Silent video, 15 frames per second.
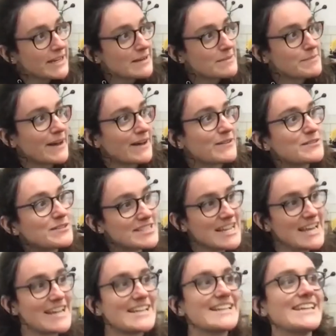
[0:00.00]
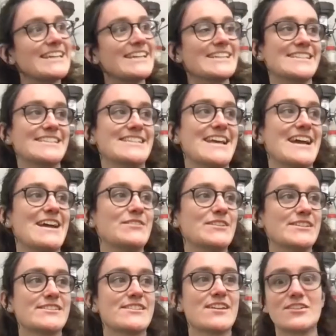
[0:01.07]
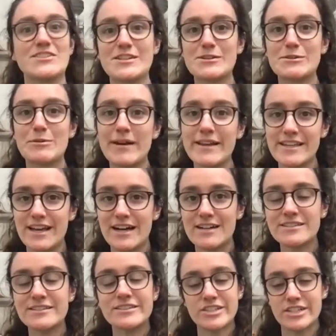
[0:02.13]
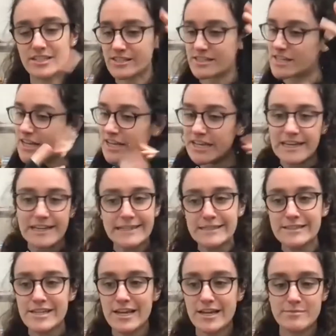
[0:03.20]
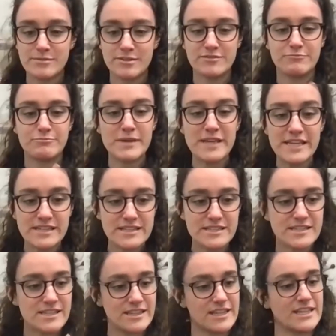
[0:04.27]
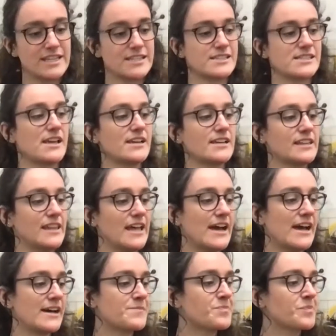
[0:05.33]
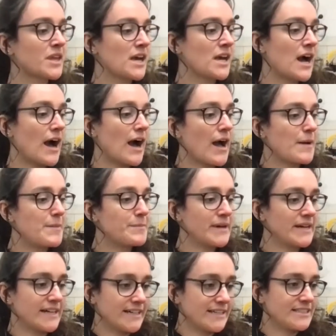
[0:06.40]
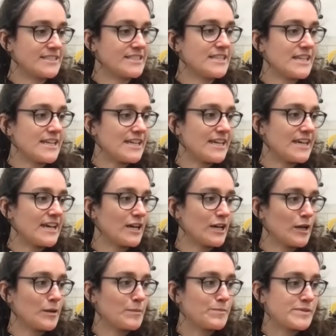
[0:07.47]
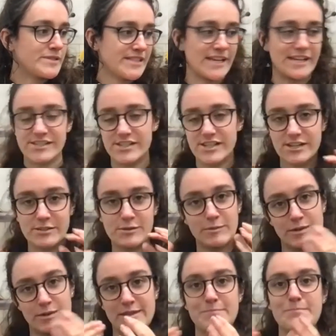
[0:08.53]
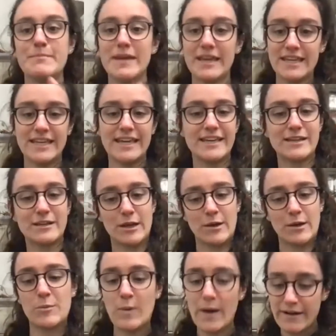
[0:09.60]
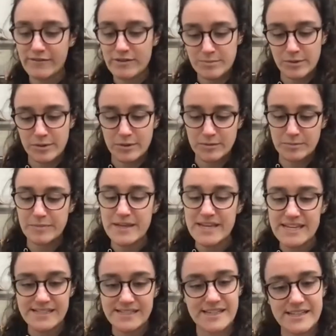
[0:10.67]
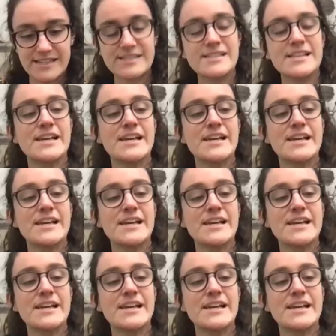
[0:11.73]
about 10 years now. I started quite young, just in terms of beads and things like that. And the obsession with making wearable pieces